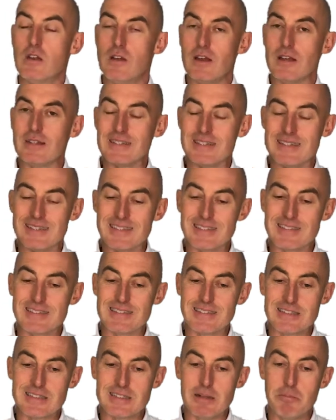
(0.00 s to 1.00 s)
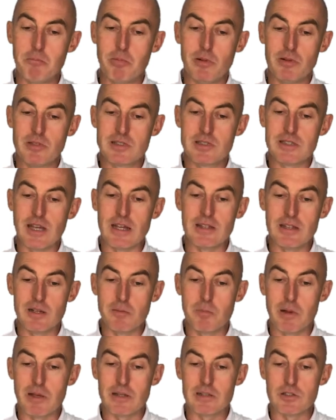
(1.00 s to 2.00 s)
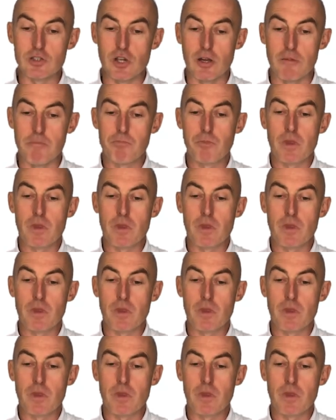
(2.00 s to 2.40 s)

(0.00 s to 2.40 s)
It's a simple, standard picture.